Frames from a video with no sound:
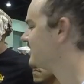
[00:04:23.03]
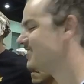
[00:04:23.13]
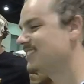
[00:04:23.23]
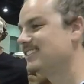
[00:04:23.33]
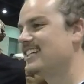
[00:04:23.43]

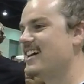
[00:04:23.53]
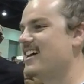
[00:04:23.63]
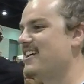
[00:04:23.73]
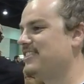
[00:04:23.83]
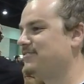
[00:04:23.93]
years.
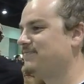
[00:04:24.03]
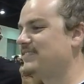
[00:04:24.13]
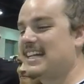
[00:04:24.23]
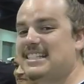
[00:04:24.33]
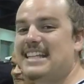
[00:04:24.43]

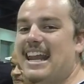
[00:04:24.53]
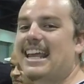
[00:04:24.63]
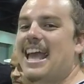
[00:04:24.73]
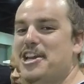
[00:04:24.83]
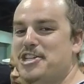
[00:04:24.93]
That's
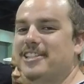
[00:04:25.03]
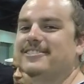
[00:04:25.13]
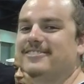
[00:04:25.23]
dedication. It's